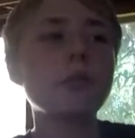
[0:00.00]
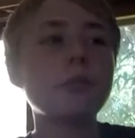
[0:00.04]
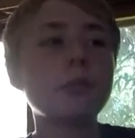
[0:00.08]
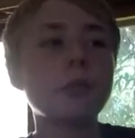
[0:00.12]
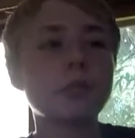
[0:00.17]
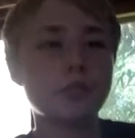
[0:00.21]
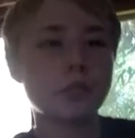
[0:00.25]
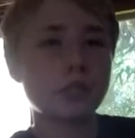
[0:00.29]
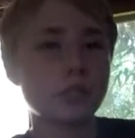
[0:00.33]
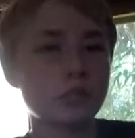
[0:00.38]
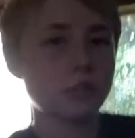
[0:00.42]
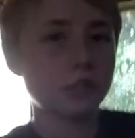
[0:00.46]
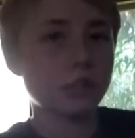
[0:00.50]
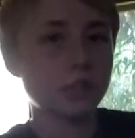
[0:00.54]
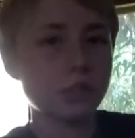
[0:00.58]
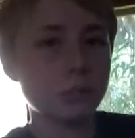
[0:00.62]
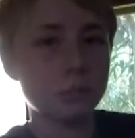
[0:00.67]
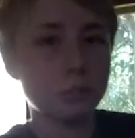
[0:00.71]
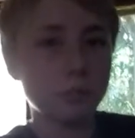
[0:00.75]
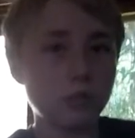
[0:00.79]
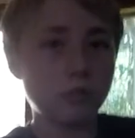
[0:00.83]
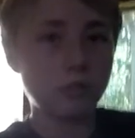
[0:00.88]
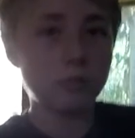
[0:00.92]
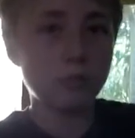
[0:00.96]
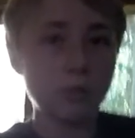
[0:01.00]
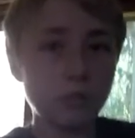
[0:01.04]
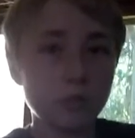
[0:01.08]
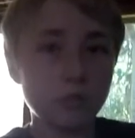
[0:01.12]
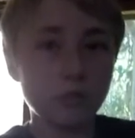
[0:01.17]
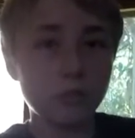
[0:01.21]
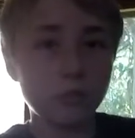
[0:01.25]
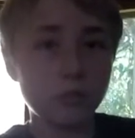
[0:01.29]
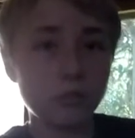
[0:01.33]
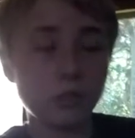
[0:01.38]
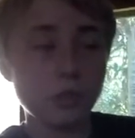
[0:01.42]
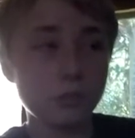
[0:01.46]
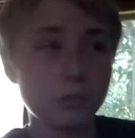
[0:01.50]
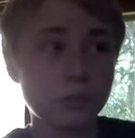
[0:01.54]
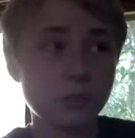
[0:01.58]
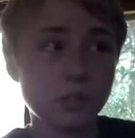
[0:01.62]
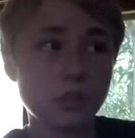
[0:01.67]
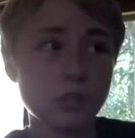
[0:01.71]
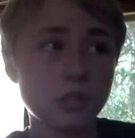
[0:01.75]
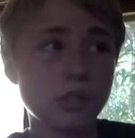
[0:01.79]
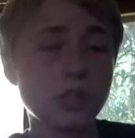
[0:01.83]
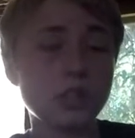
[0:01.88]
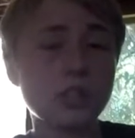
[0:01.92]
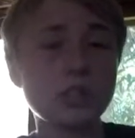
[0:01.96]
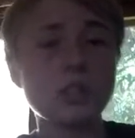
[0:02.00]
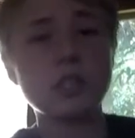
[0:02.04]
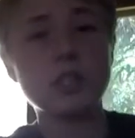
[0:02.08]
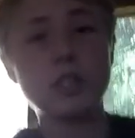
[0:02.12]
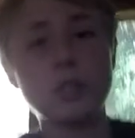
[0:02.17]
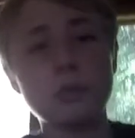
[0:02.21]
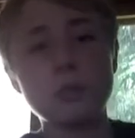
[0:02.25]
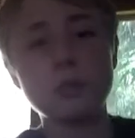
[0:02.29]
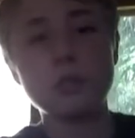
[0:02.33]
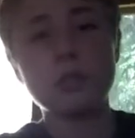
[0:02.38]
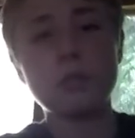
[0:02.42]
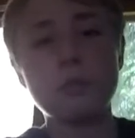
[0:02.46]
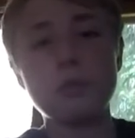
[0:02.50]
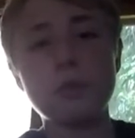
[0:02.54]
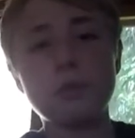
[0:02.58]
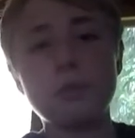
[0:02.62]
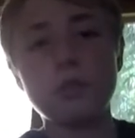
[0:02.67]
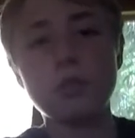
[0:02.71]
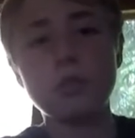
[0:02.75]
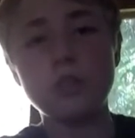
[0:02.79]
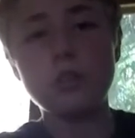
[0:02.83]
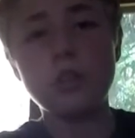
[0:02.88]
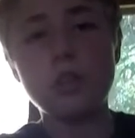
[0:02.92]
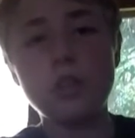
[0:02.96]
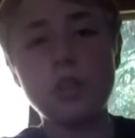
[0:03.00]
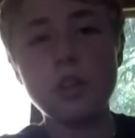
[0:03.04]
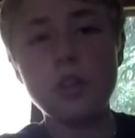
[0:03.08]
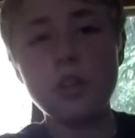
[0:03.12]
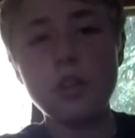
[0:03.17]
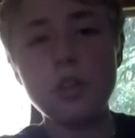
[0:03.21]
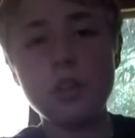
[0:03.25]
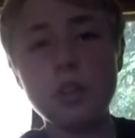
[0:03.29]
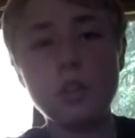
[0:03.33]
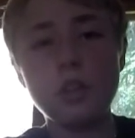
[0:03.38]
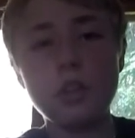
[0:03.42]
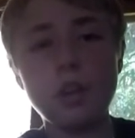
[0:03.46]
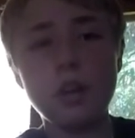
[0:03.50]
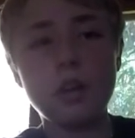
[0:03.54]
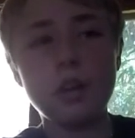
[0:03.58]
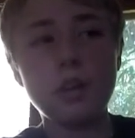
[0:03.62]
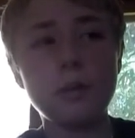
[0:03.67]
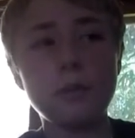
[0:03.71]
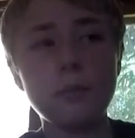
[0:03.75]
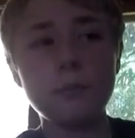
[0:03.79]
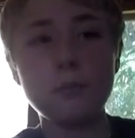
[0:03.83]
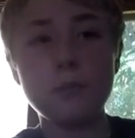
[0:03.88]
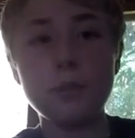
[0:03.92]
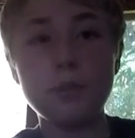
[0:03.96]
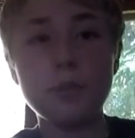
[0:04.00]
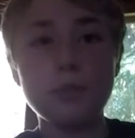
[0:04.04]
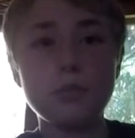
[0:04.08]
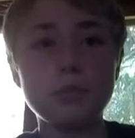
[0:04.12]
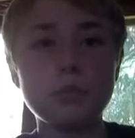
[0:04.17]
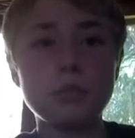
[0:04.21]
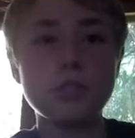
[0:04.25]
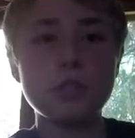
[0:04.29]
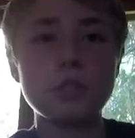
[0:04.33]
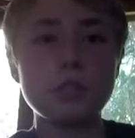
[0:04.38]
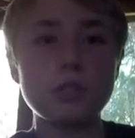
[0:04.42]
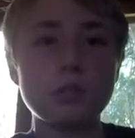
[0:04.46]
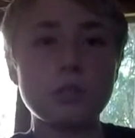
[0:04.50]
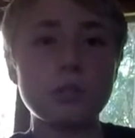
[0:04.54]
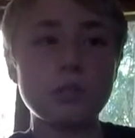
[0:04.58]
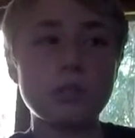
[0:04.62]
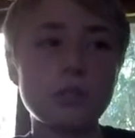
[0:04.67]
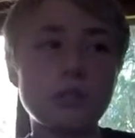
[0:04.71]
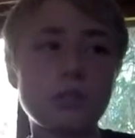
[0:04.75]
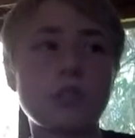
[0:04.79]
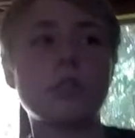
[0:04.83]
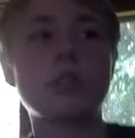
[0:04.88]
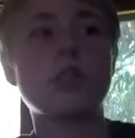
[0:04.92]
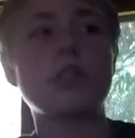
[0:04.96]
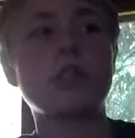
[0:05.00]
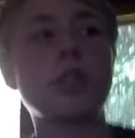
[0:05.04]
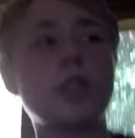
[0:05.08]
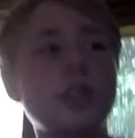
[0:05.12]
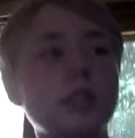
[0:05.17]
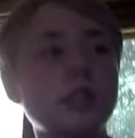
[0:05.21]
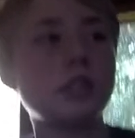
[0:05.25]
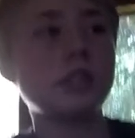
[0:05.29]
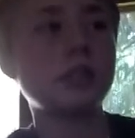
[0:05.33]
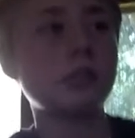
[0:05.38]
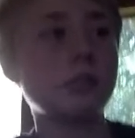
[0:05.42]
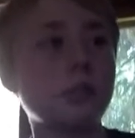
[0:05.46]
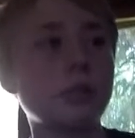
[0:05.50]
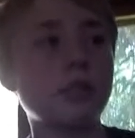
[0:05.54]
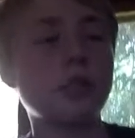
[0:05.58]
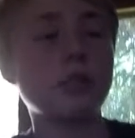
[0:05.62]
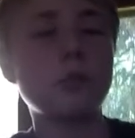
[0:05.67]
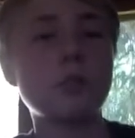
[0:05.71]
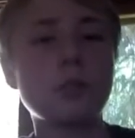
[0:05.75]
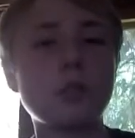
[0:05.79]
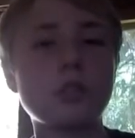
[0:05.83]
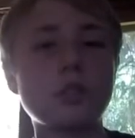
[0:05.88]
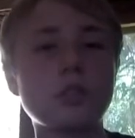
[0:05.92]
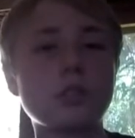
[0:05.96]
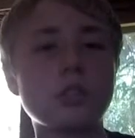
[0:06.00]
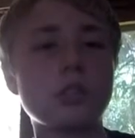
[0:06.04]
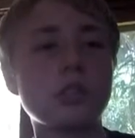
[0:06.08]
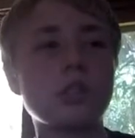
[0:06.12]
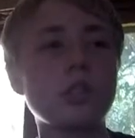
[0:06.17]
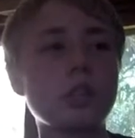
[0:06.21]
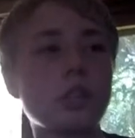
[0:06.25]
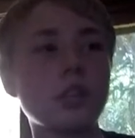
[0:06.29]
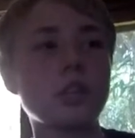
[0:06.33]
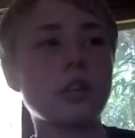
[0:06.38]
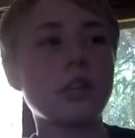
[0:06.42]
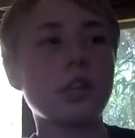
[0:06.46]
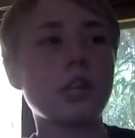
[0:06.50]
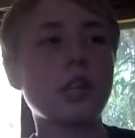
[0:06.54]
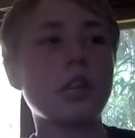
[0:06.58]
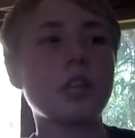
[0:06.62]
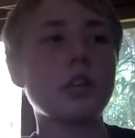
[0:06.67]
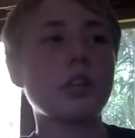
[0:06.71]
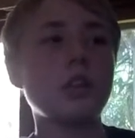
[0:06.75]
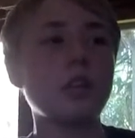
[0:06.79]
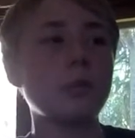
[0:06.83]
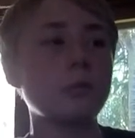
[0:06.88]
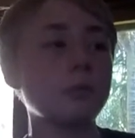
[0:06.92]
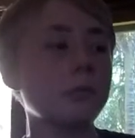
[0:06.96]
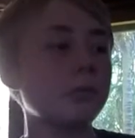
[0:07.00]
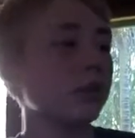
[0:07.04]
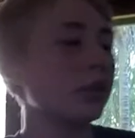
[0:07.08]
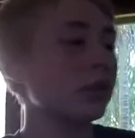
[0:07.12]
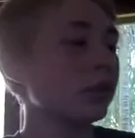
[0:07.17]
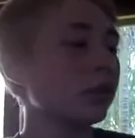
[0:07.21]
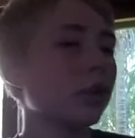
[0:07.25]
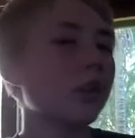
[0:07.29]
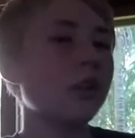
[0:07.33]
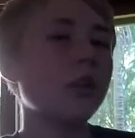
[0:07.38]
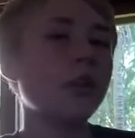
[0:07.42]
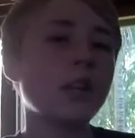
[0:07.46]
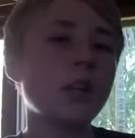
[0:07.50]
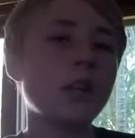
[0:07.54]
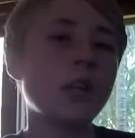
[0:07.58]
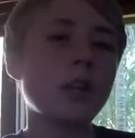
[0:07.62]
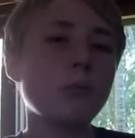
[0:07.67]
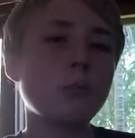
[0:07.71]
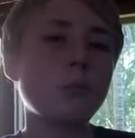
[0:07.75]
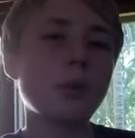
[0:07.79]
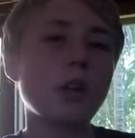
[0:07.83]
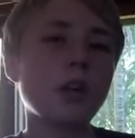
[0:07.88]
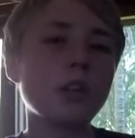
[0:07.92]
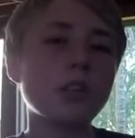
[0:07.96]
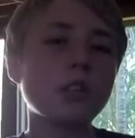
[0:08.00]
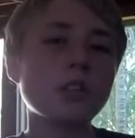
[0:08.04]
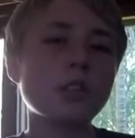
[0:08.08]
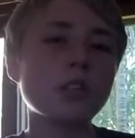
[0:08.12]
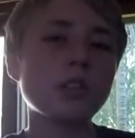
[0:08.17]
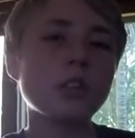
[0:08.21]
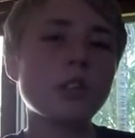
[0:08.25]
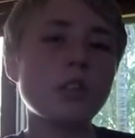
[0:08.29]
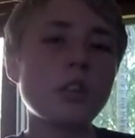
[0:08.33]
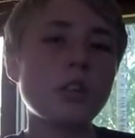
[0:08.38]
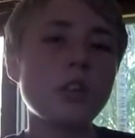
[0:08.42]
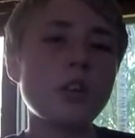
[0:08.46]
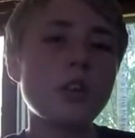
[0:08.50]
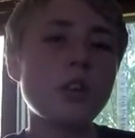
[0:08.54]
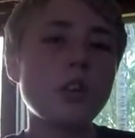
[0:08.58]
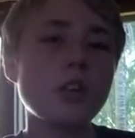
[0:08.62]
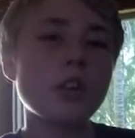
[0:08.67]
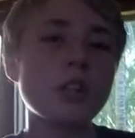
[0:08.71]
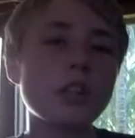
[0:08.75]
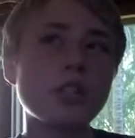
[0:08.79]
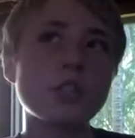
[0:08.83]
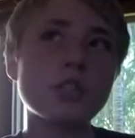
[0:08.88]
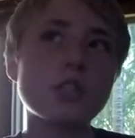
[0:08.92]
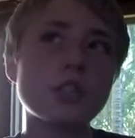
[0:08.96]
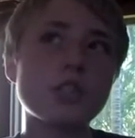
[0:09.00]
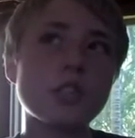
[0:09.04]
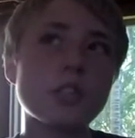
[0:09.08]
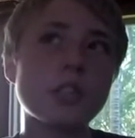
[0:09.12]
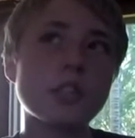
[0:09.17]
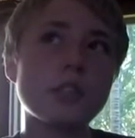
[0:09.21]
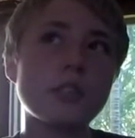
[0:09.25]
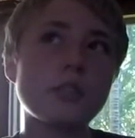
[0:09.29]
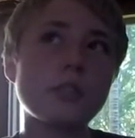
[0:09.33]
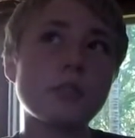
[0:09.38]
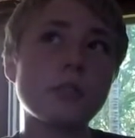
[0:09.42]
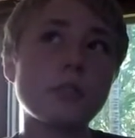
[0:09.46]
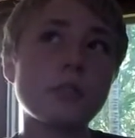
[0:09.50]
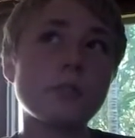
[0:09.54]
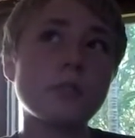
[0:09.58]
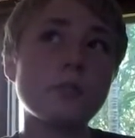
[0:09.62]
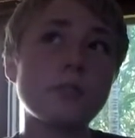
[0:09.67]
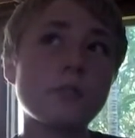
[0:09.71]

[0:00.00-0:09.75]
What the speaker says: if my channel gets big off bottle flips, because that seems to be what views, that's where the views are at. But this channel